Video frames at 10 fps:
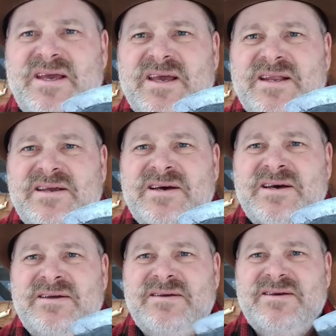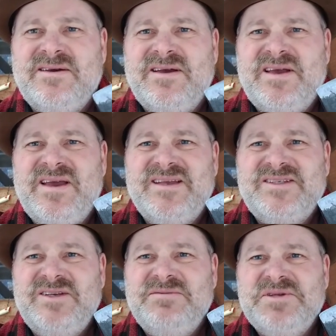And it
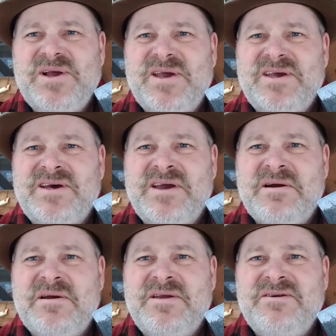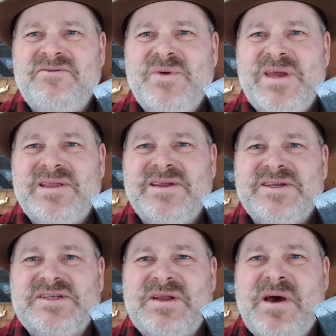seems like an area of
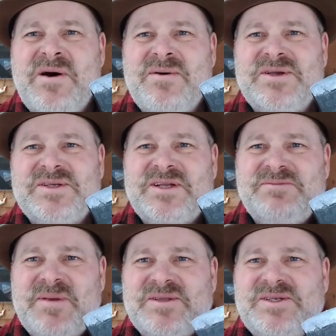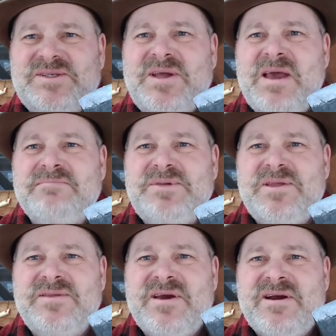weakness now, because that's been stamped
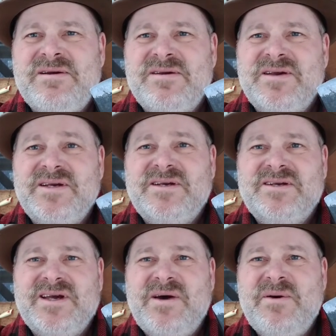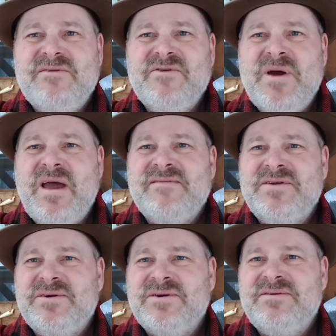in there. However, I
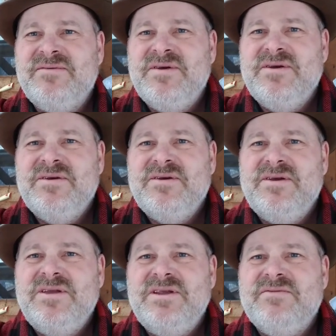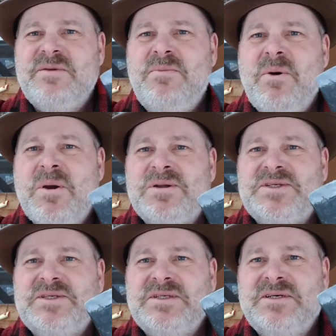haven't heard any
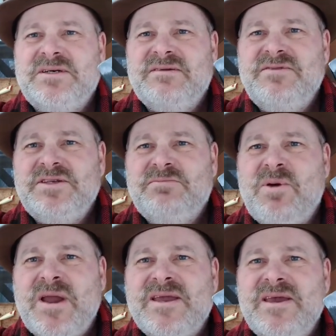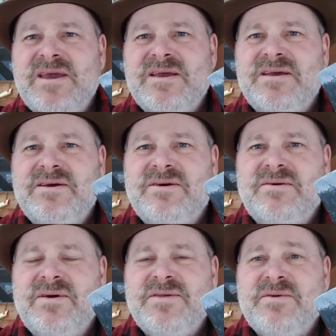reports of these breaking,
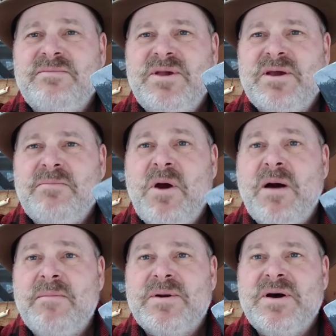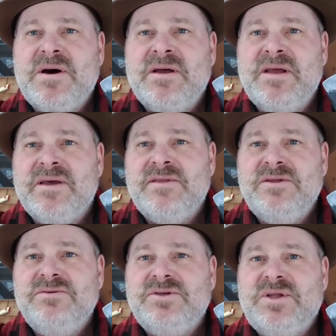whether it being a problem or not, and
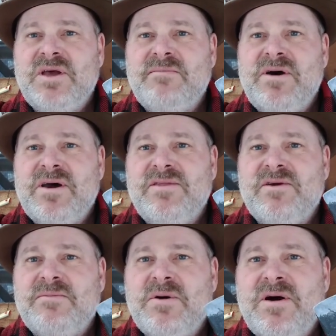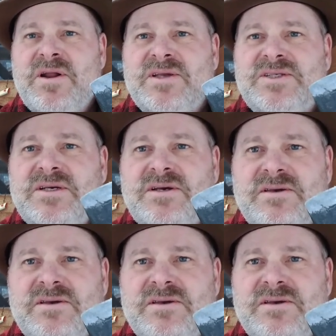they do stand behind their products.